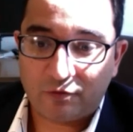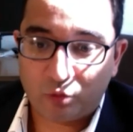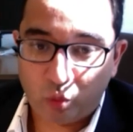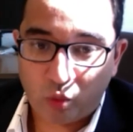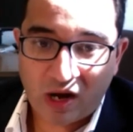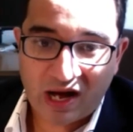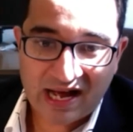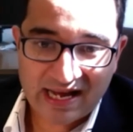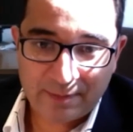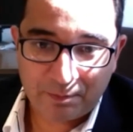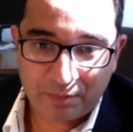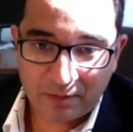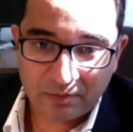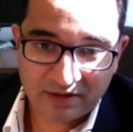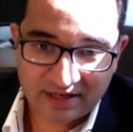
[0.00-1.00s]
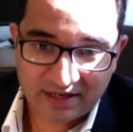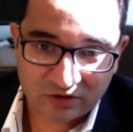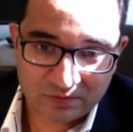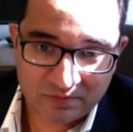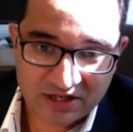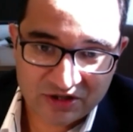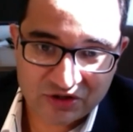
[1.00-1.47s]
why public health
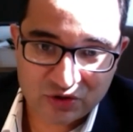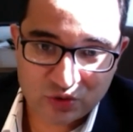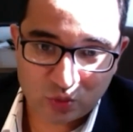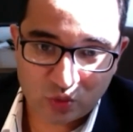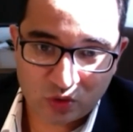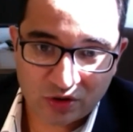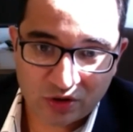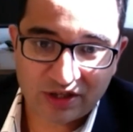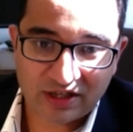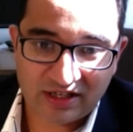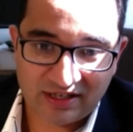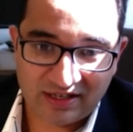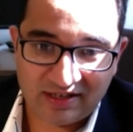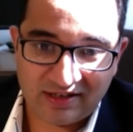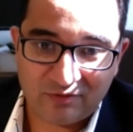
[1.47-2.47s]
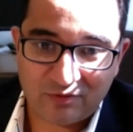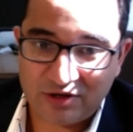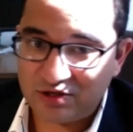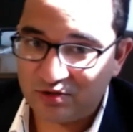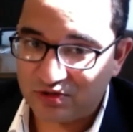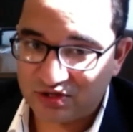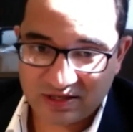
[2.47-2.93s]
measures work in
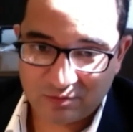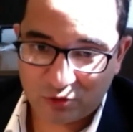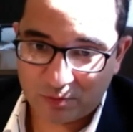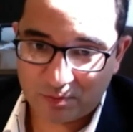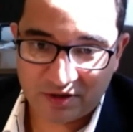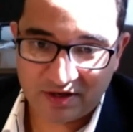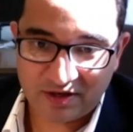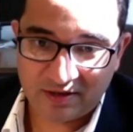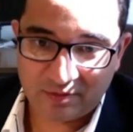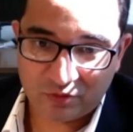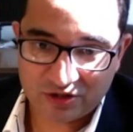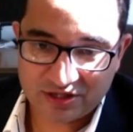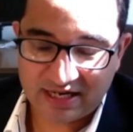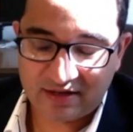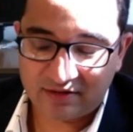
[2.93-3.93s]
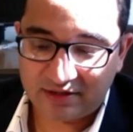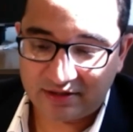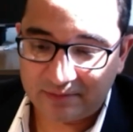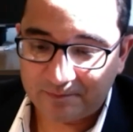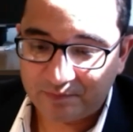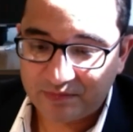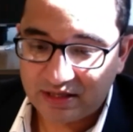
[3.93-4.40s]
reducing morbidity and mortality.
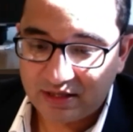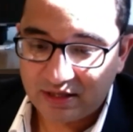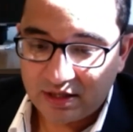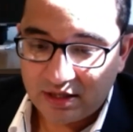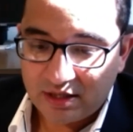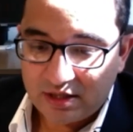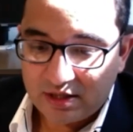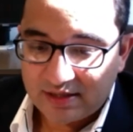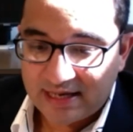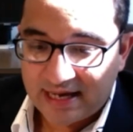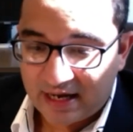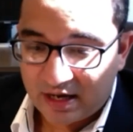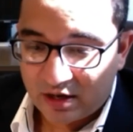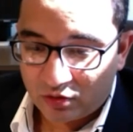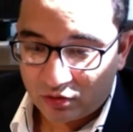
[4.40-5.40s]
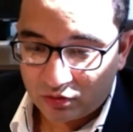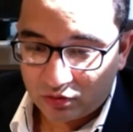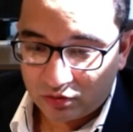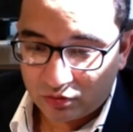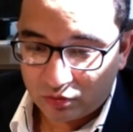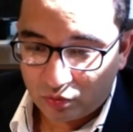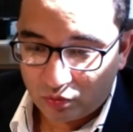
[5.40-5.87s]
Now,
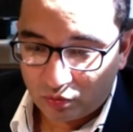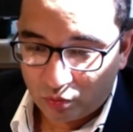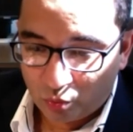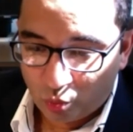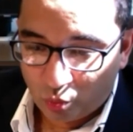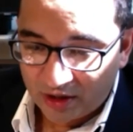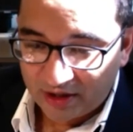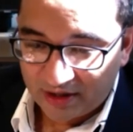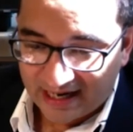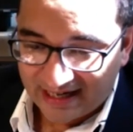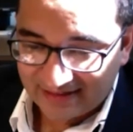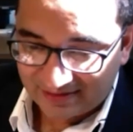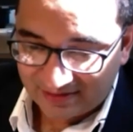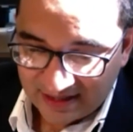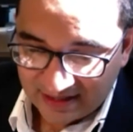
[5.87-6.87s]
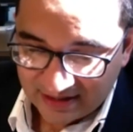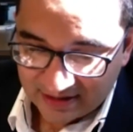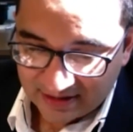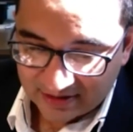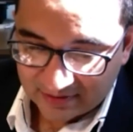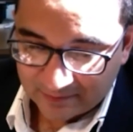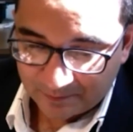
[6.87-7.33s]
what I
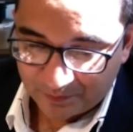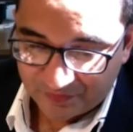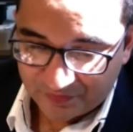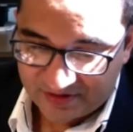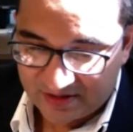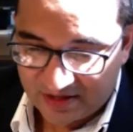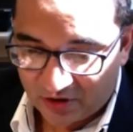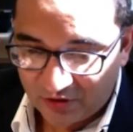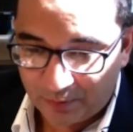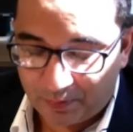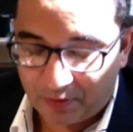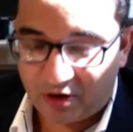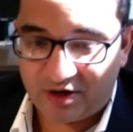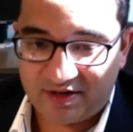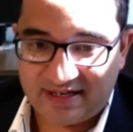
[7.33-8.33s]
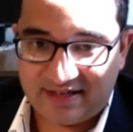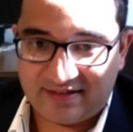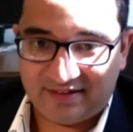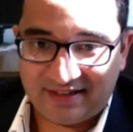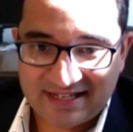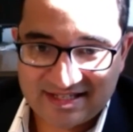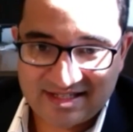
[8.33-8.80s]
think the other part of that
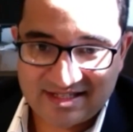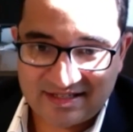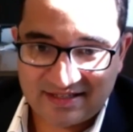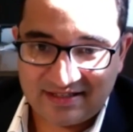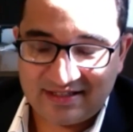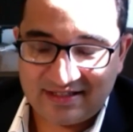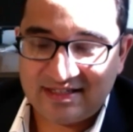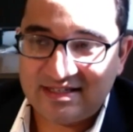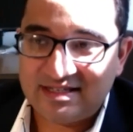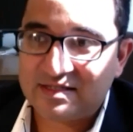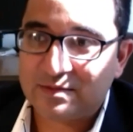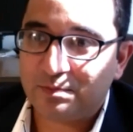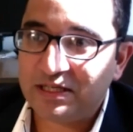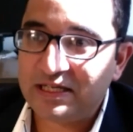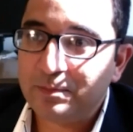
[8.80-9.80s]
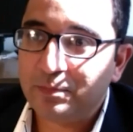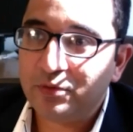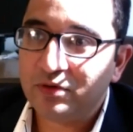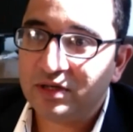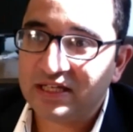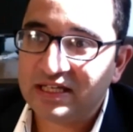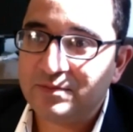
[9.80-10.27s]
lesson is people
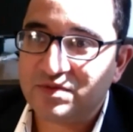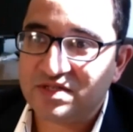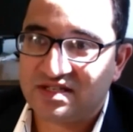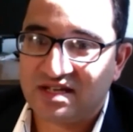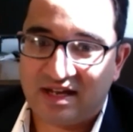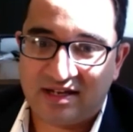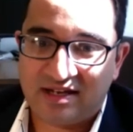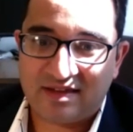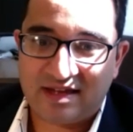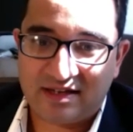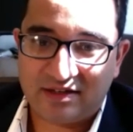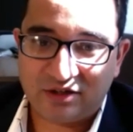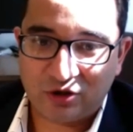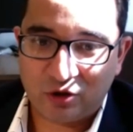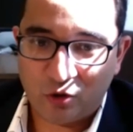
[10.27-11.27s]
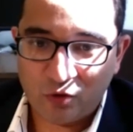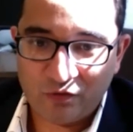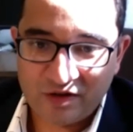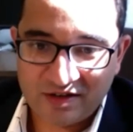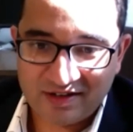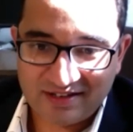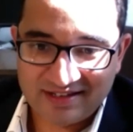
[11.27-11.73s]
keep saying that
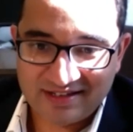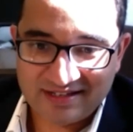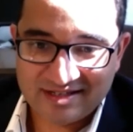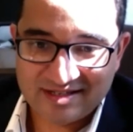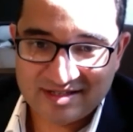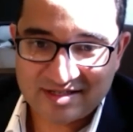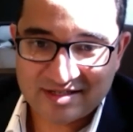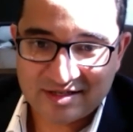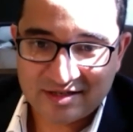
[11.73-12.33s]
COVID is